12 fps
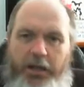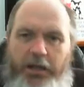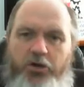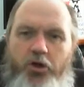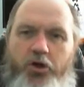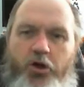
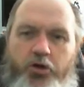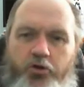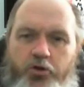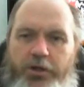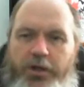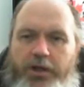in order
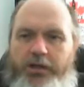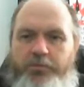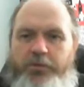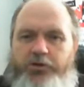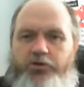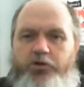to kick
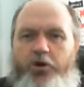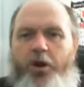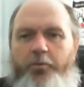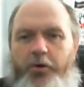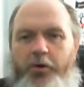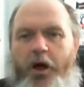Mr.
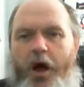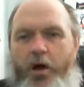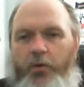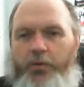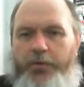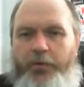Harper
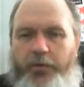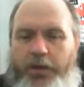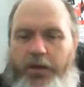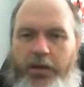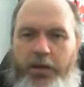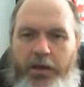out,
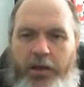okay?